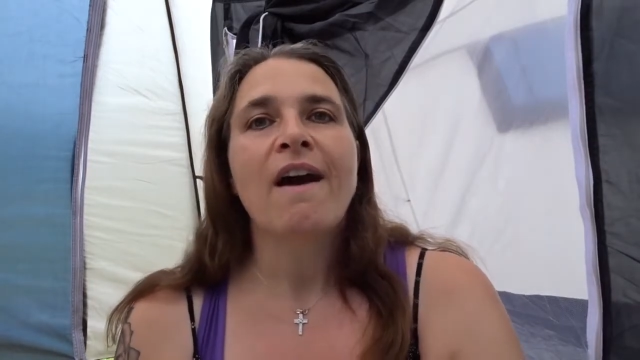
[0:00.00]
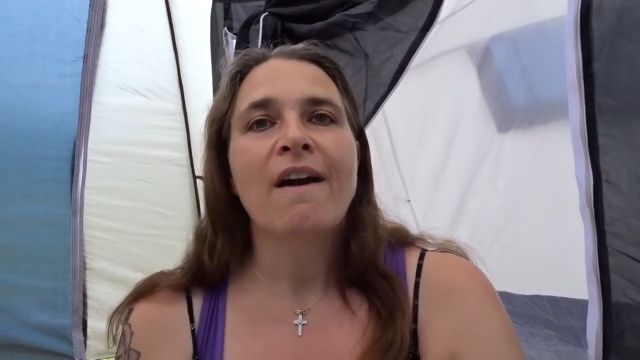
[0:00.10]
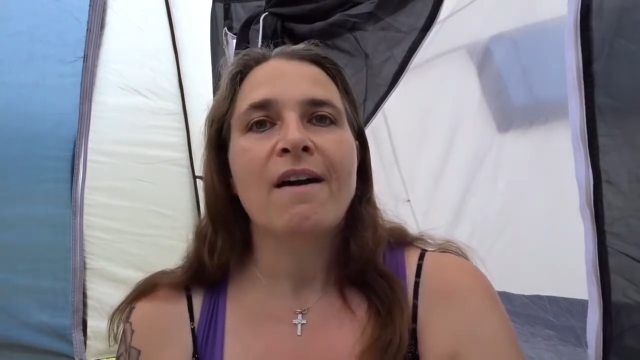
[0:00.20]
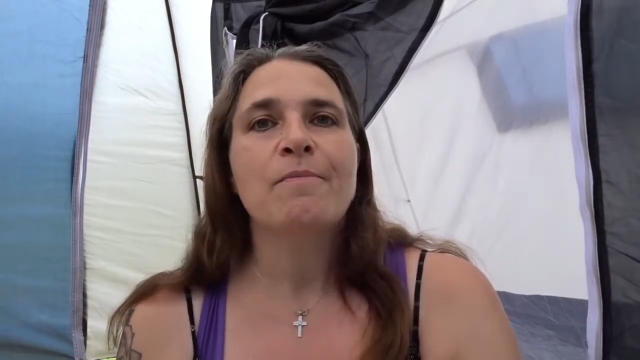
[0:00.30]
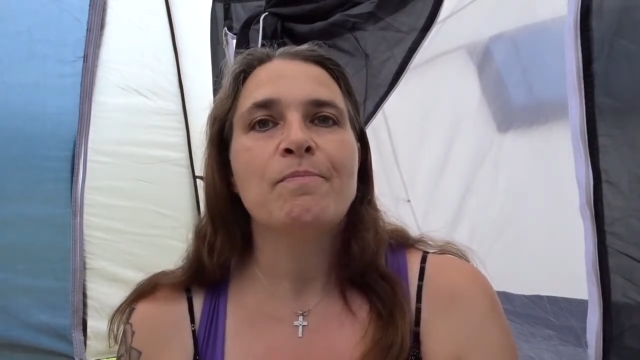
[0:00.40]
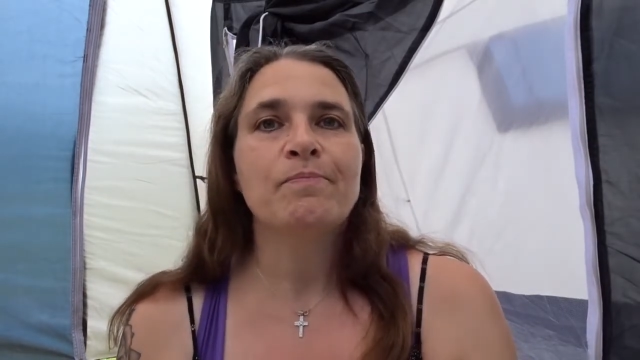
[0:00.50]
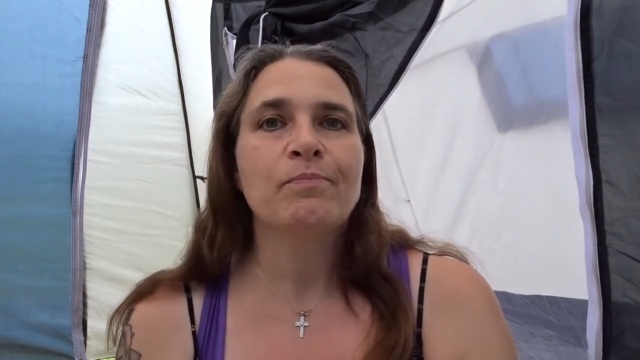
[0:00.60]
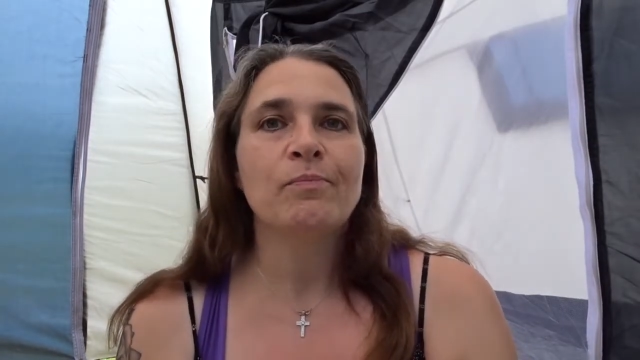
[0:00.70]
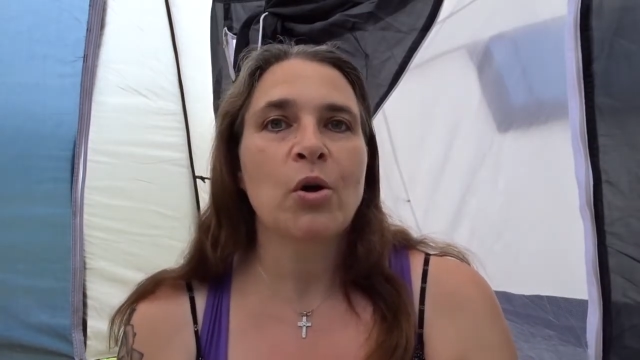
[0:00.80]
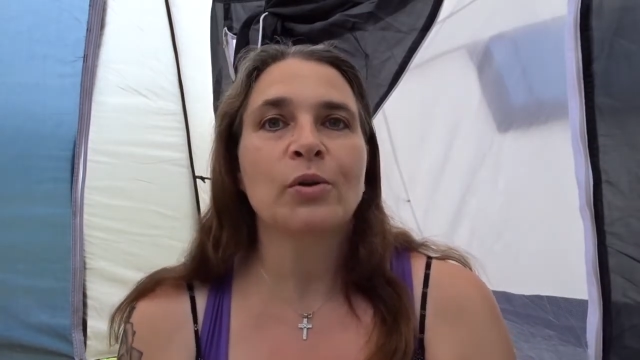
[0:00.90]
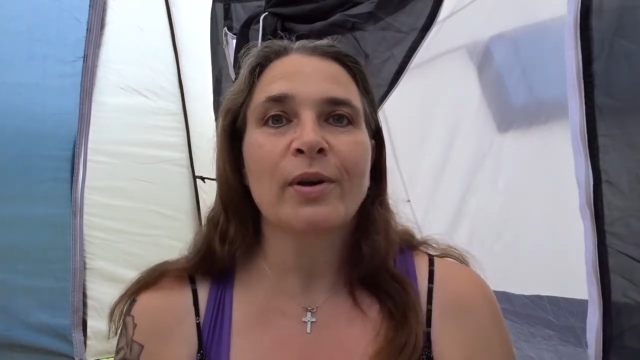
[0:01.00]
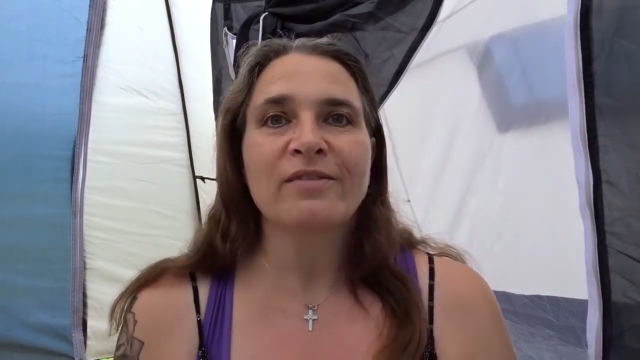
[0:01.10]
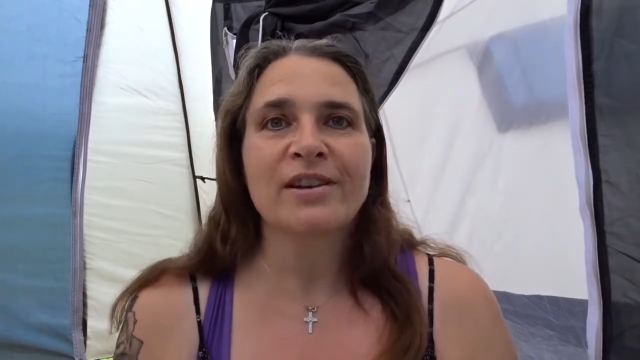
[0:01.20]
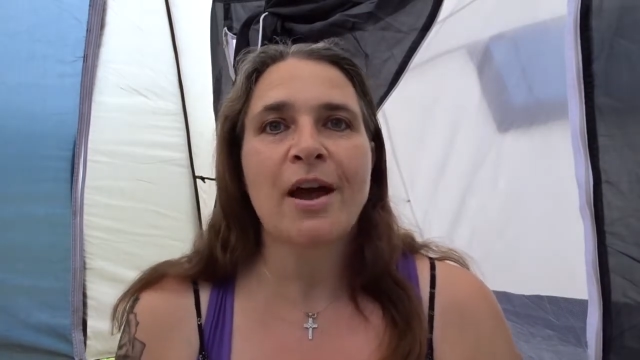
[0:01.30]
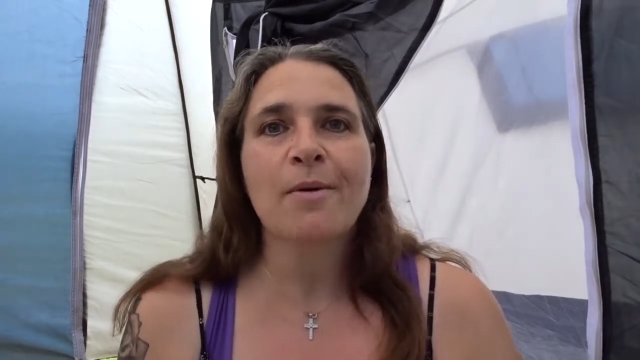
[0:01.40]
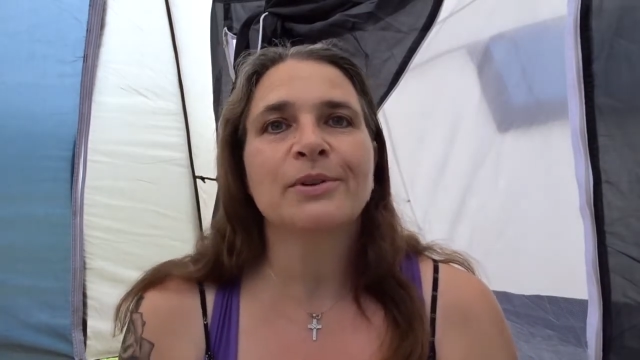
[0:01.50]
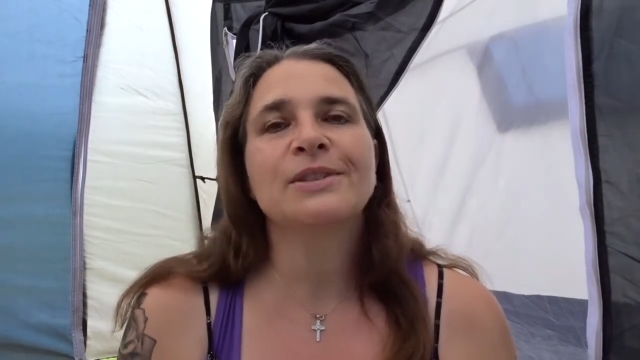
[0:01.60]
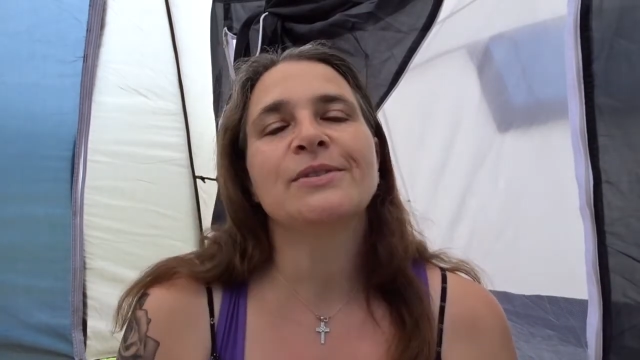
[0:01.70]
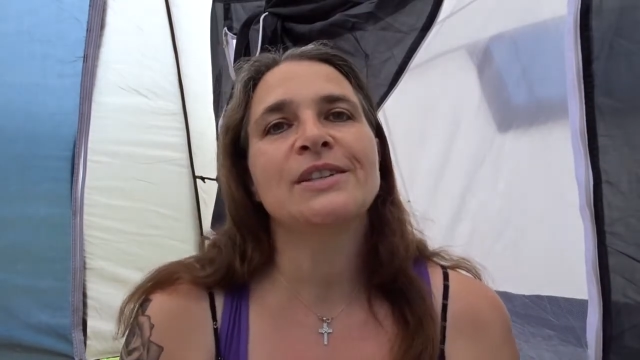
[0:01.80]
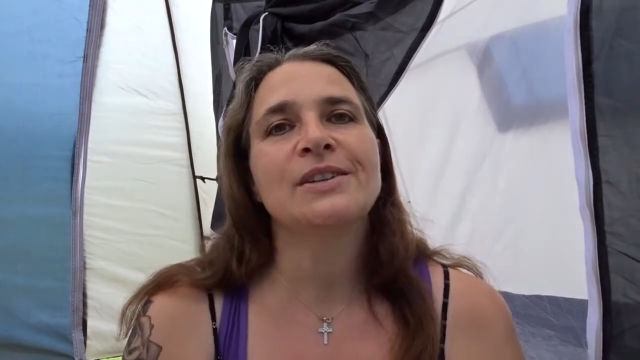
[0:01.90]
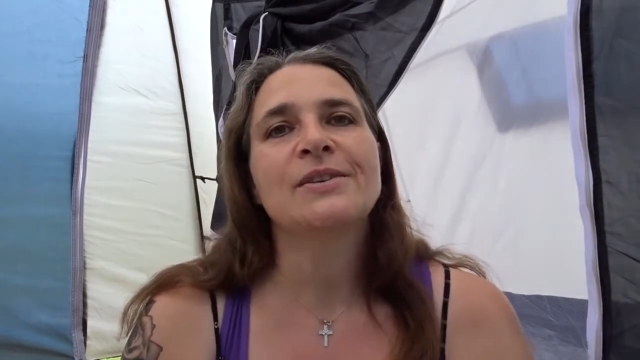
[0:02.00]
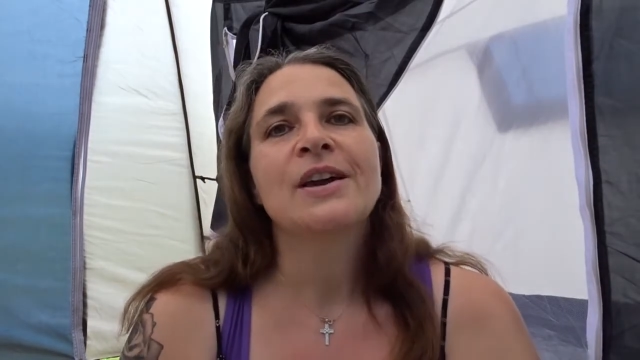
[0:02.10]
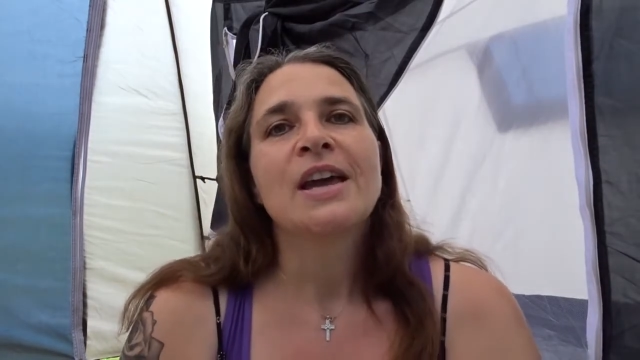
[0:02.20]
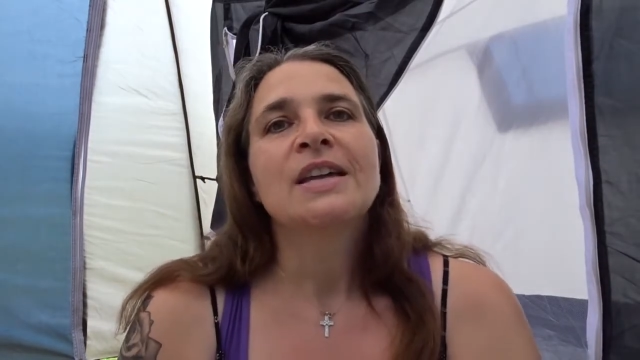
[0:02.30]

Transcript: Um, who do I ring up? What do I do?